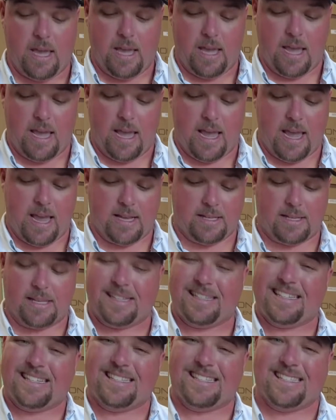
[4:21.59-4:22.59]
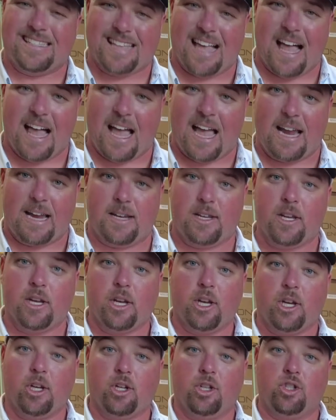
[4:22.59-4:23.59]
is designed
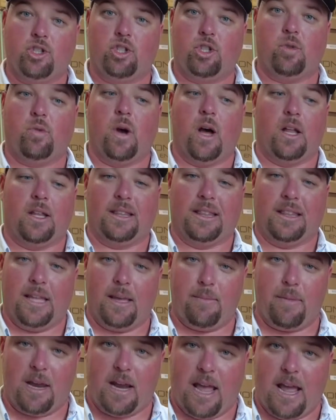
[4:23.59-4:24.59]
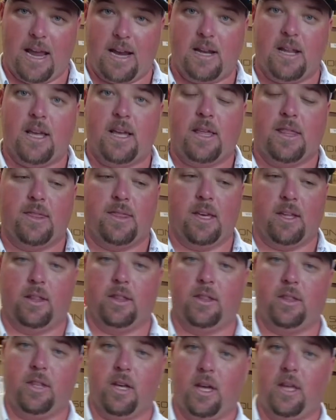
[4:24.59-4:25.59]
to eliminate
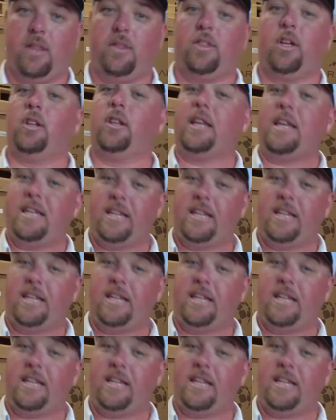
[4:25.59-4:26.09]
the leak